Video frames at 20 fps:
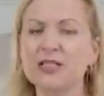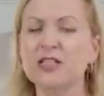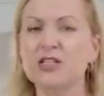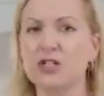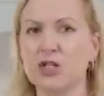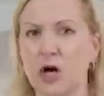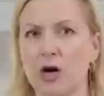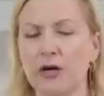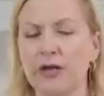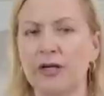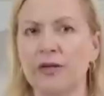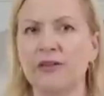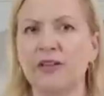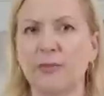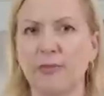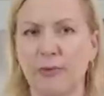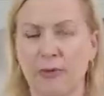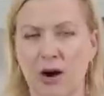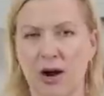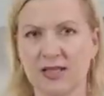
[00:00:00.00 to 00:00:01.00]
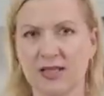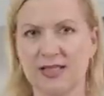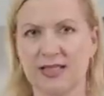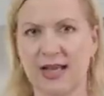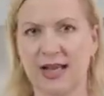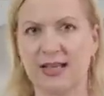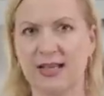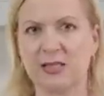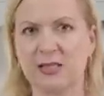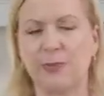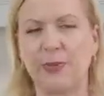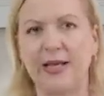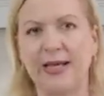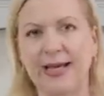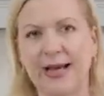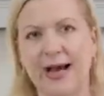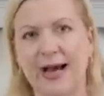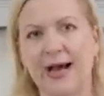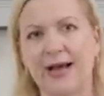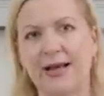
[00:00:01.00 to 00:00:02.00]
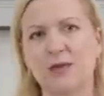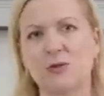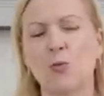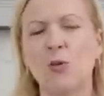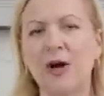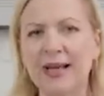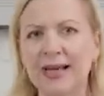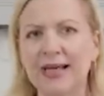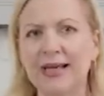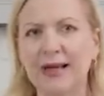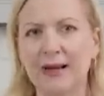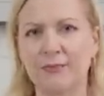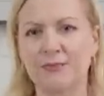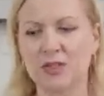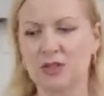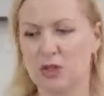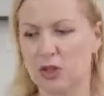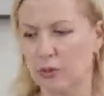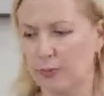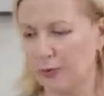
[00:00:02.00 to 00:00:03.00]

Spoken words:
started the process because when it comes to